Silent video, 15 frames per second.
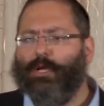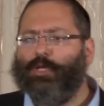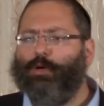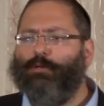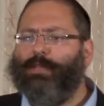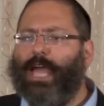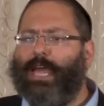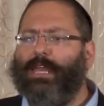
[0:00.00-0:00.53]

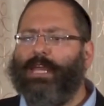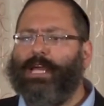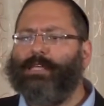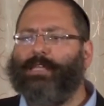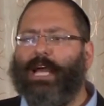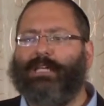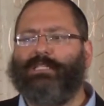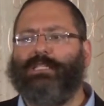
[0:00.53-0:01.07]
So dating
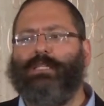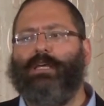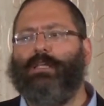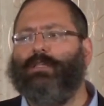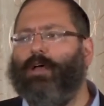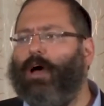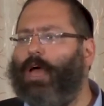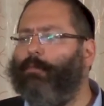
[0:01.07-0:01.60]
is actually a
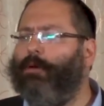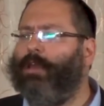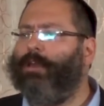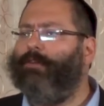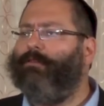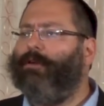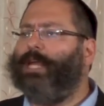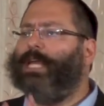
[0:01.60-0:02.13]
time when
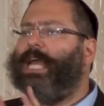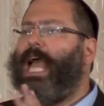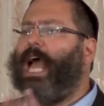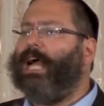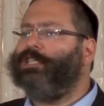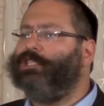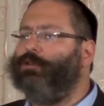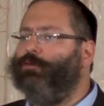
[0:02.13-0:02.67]
in a very
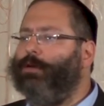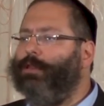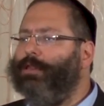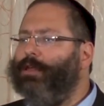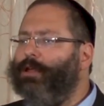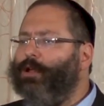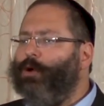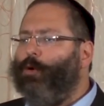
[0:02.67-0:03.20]

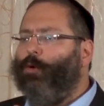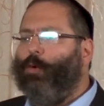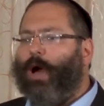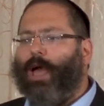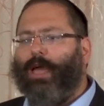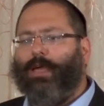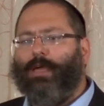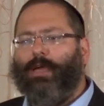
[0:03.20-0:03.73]
casual
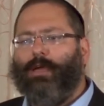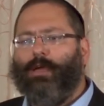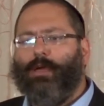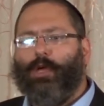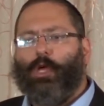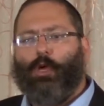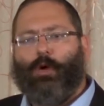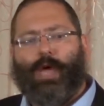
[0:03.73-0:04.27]
way,
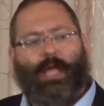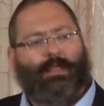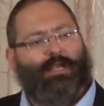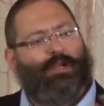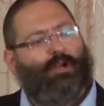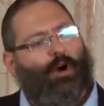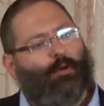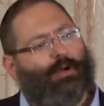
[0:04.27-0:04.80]
you get
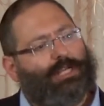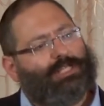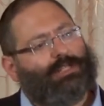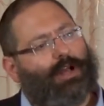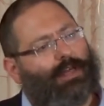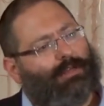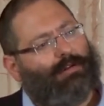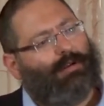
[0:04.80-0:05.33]
to know
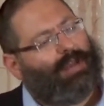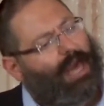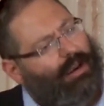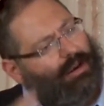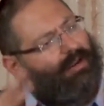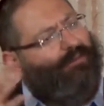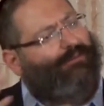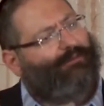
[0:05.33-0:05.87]
each other,
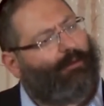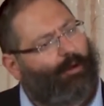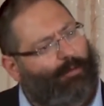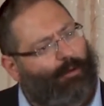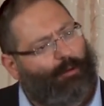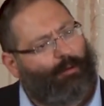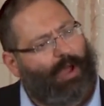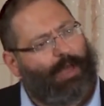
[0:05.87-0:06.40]
not in a
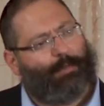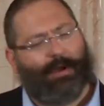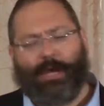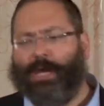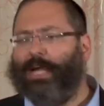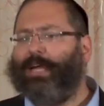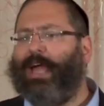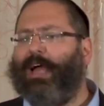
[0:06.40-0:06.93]
formal way, but
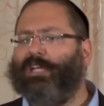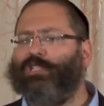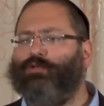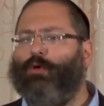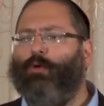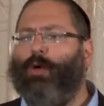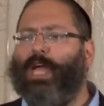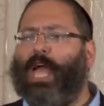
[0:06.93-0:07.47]
in a
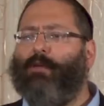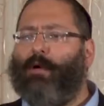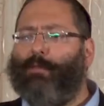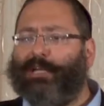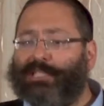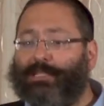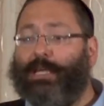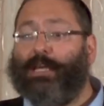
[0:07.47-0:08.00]
casual way. And
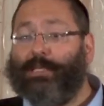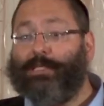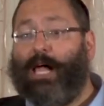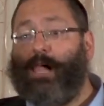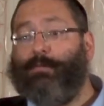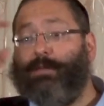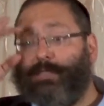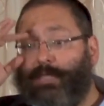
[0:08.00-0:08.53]
Rabbi Shneur
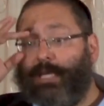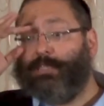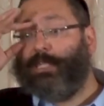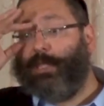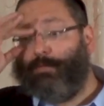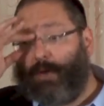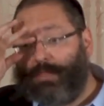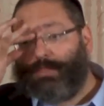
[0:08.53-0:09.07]
Zalman says
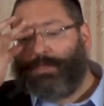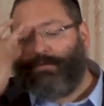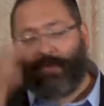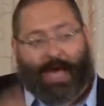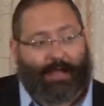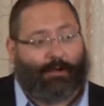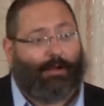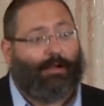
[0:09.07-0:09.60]
that the month of
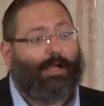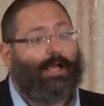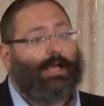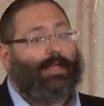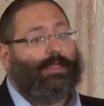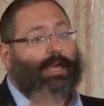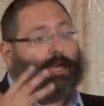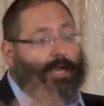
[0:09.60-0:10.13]
Elul,
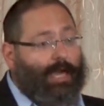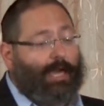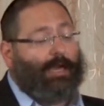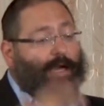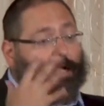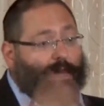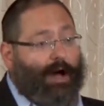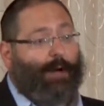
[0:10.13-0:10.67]
the
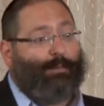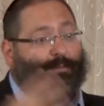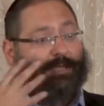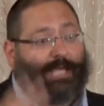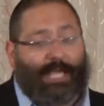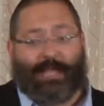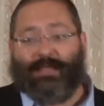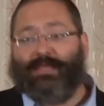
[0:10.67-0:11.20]
king
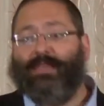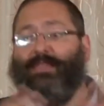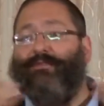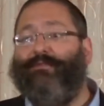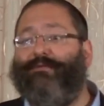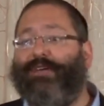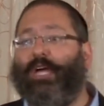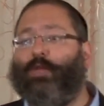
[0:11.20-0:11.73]
comes into the
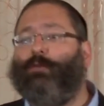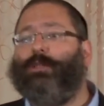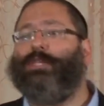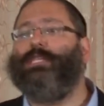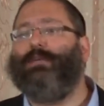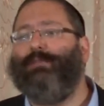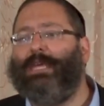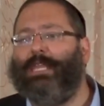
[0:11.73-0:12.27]
field. What
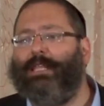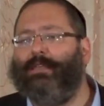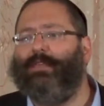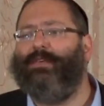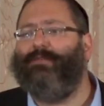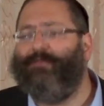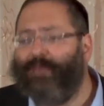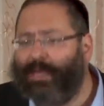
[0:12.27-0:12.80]
does he mean into
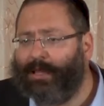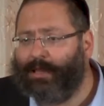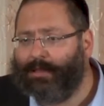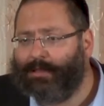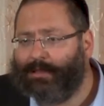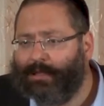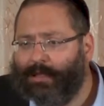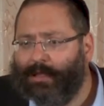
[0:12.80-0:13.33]
the
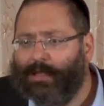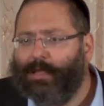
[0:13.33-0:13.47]
field?